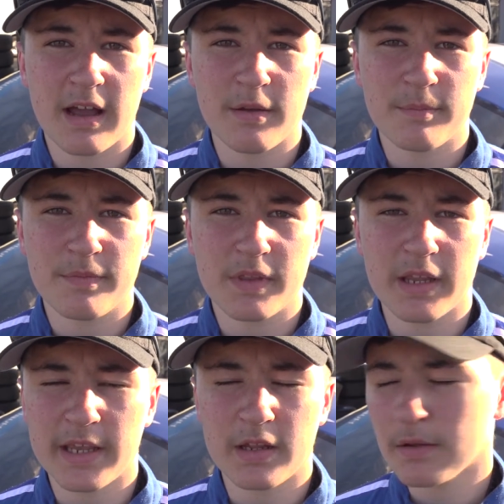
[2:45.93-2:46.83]
I'm
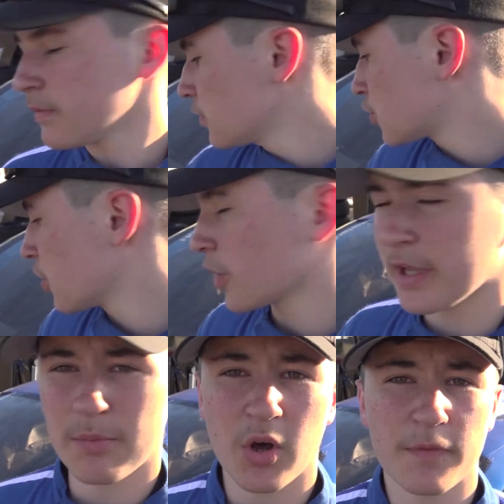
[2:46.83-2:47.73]
a Junior
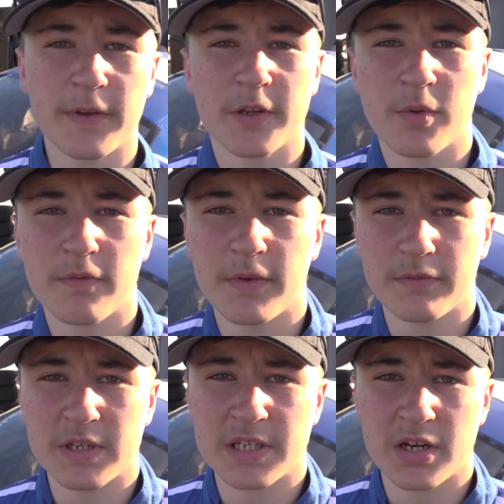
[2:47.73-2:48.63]
Late Model
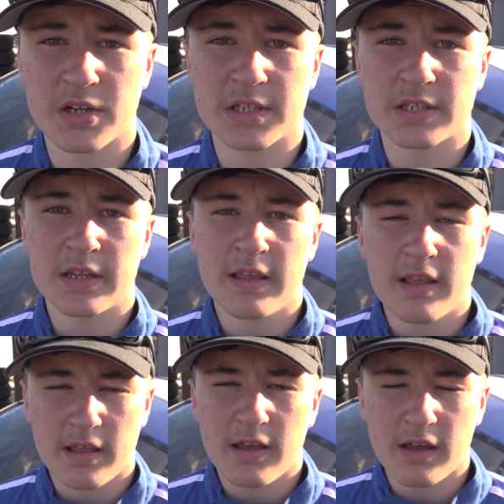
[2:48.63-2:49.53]
5150 series.
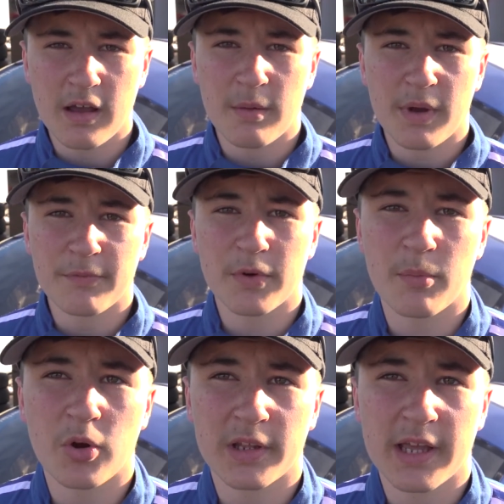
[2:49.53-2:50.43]
I'm
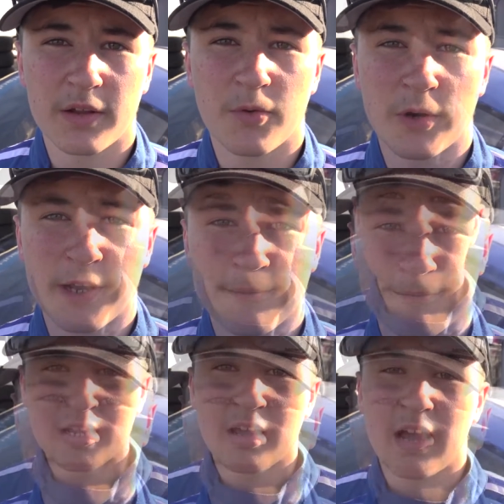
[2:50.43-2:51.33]
from Oakley, California.
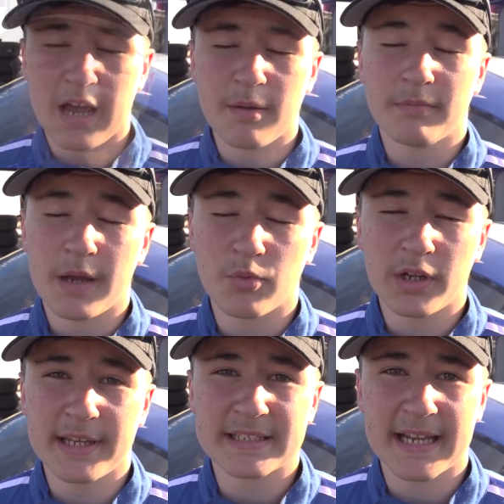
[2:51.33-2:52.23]
I'm
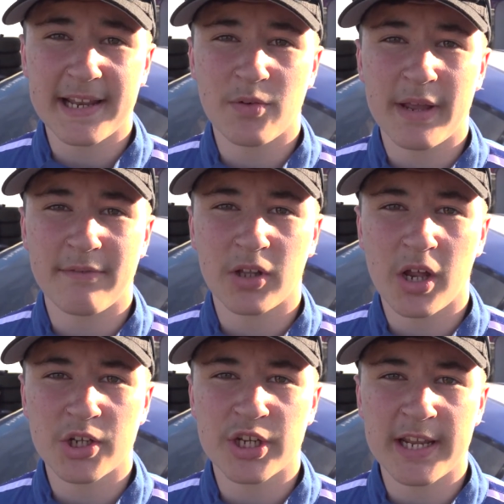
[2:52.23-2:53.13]
really excited. We have a
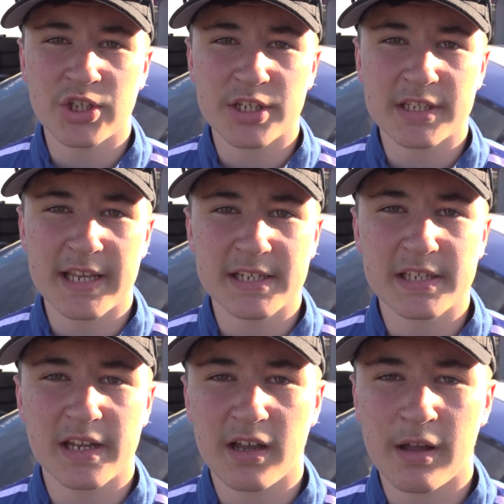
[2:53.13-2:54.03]
lot of changes
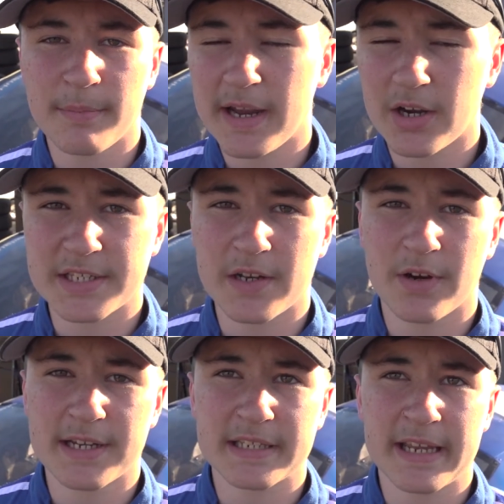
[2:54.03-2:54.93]
thanks to Erickson
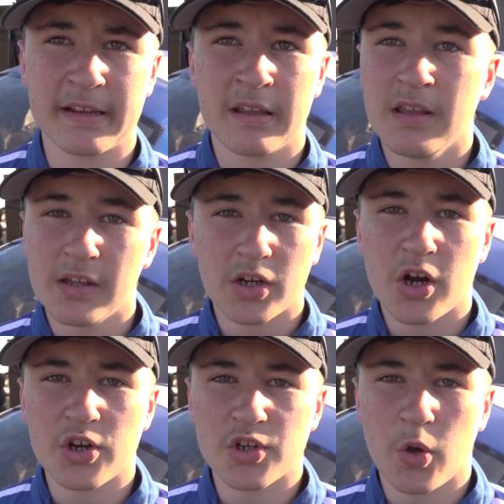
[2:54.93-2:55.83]
Racing.
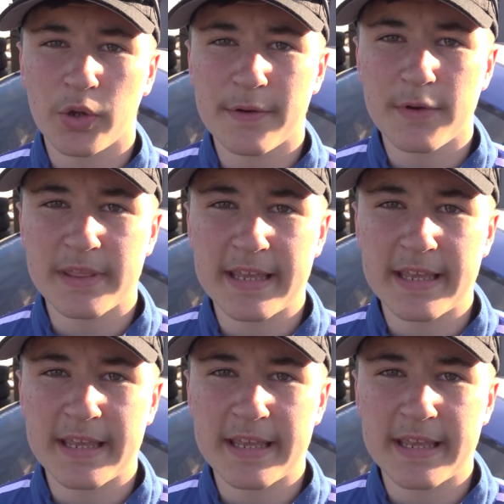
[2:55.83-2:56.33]
Car's a whole different